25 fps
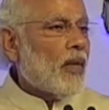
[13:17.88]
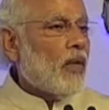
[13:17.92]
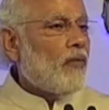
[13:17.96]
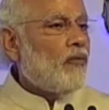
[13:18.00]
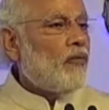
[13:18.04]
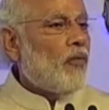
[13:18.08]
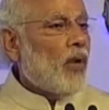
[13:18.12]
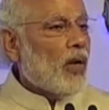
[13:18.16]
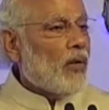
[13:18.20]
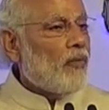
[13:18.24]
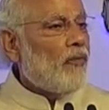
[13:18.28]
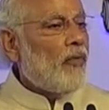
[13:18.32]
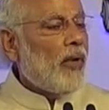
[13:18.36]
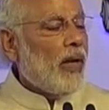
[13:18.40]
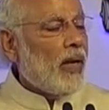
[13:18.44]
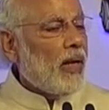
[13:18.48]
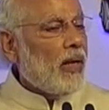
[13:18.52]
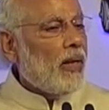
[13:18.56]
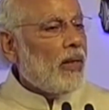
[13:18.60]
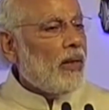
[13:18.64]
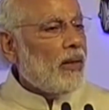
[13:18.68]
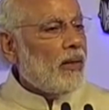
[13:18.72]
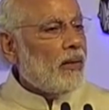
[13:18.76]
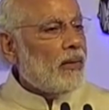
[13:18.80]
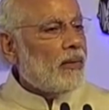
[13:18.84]
One
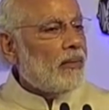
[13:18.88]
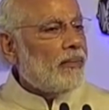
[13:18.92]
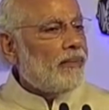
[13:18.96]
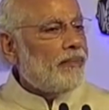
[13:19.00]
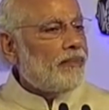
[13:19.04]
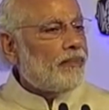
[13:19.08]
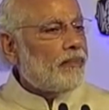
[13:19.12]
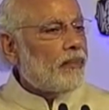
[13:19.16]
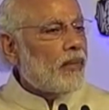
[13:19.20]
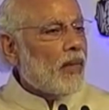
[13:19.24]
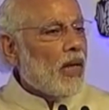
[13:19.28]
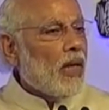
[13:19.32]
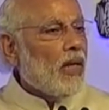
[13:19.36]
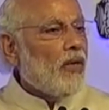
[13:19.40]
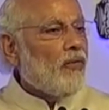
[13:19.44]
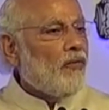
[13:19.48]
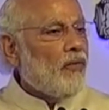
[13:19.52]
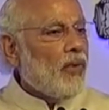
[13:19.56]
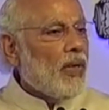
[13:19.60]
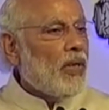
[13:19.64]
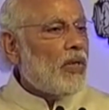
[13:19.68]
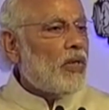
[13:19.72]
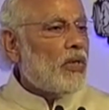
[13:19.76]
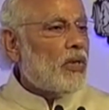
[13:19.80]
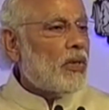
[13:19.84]
way in
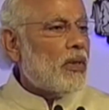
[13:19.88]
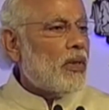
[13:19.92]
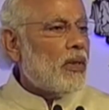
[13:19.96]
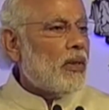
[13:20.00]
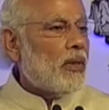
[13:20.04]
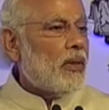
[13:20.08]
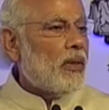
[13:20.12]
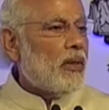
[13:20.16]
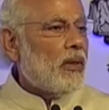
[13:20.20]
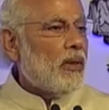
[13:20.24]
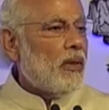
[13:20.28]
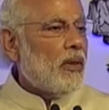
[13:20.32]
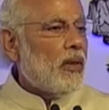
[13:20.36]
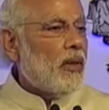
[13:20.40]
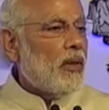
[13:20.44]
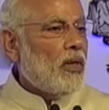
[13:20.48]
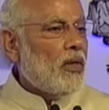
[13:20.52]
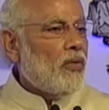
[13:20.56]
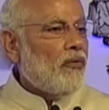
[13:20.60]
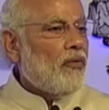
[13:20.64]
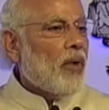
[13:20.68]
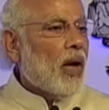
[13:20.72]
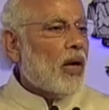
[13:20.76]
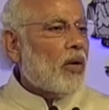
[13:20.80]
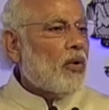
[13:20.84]
which
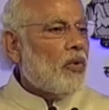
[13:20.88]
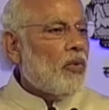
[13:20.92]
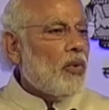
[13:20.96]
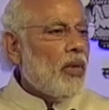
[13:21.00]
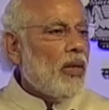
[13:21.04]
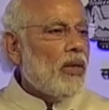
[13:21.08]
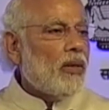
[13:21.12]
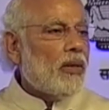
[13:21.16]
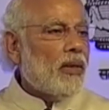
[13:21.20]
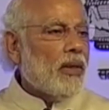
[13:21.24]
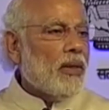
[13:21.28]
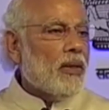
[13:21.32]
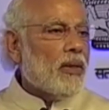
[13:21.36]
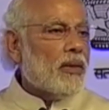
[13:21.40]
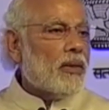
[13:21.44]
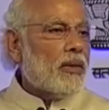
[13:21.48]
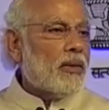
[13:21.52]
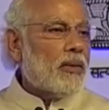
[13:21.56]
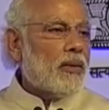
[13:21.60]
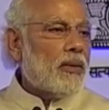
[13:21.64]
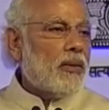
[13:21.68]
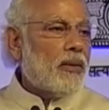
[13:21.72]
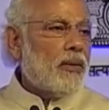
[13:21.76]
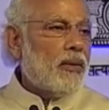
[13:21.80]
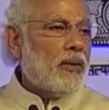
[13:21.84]
we are doing this
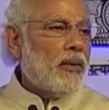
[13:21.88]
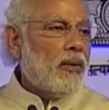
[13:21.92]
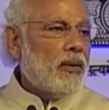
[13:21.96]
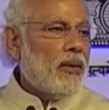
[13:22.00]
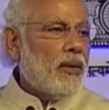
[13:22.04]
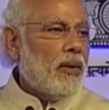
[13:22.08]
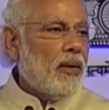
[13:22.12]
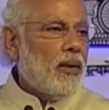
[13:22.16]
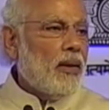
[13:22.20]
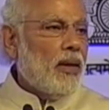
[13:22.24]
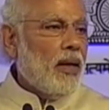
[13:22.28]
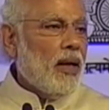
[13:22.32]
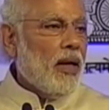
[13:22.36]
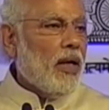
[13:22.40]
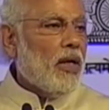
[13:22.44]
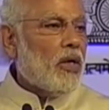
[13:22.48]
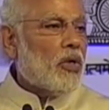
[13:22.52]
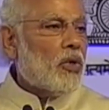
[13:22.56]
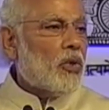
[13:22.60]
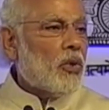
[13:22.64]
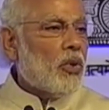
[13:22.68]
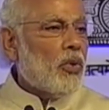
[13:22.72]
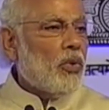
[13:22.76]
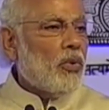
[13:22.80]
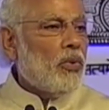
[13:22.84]
is
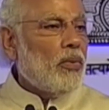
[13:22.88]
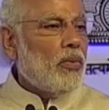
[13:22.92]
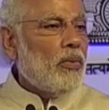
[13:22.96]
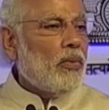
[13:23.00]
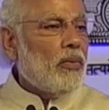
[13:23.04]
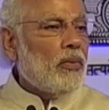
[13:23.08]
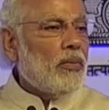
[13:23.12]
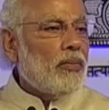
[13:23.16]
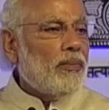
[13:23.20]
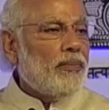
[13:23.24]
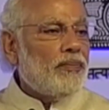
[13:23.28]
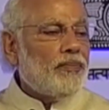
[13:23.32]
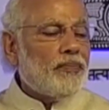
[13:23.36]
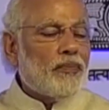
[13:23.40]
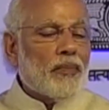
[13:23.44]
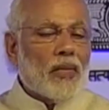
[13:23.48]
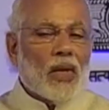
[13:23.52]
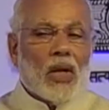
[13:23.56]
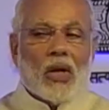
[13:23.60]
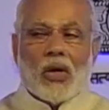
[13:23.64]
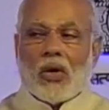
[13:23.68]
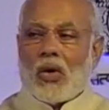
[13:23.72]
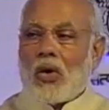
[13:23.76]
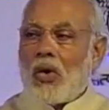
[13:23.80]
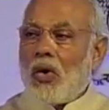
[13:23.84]
through
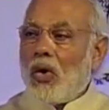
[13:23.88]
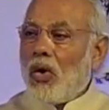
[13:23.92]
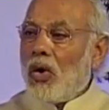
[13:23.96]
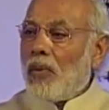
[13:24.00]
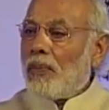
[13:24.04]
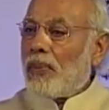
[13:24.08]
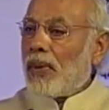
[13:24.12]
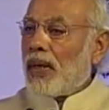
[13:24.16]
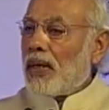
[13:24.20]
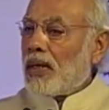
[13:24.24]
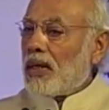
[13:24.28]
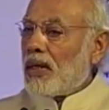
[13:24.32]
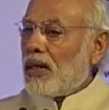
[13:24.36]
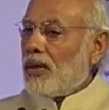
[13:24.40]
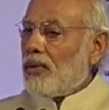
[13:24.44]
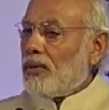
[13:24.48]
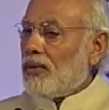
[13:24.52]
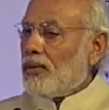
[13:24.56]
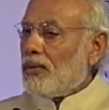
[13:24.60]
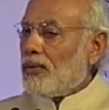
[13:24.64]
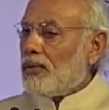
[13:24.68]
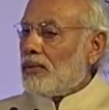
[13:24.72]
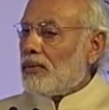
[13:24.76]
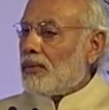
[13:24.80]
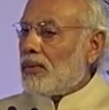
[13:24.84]
cooperative
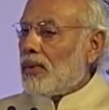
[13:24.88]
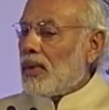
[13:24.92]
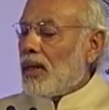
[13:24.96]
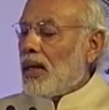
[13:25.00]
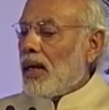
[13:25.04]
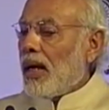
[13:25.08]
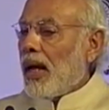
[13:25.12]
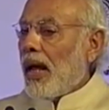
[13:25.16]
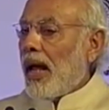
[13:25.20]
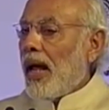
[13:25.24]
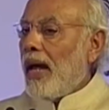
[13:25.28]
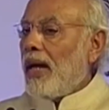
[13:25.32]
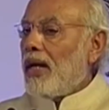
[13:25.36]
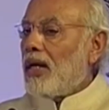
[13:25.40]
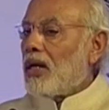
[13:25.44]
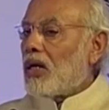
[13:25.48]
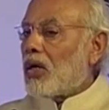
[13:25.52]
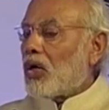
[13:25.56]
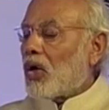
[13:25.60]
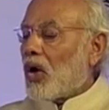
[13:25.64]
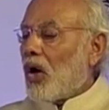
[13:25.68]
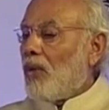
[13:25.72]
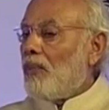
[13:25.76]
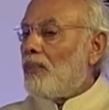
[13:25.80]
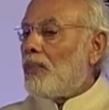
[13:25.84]

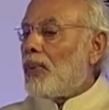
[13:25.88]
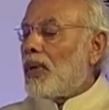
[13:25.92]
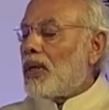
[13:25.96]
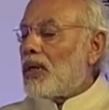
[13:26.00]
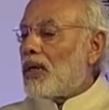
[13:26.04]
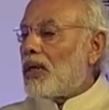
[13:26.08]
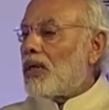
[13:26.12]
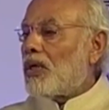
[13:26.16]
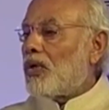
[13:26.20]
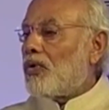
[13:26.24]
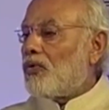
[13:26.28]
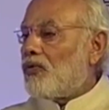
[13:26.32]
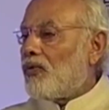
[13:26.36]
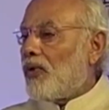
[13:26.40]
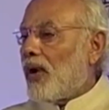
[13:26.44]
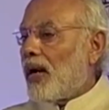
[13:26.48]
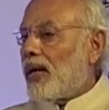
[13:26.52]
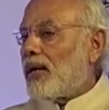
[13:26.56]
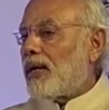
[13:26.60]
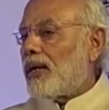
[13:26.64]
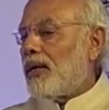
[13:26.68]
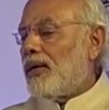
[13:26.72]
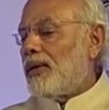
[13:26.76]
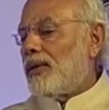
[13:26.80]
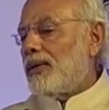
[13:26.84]
and competitive
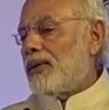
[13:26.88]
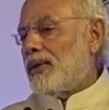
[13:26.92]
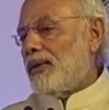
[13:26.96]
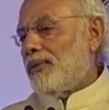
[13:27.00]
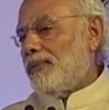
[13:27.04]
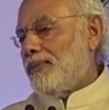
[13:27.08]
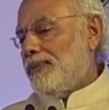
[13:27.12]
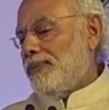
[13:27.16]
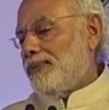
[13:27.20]
federalism.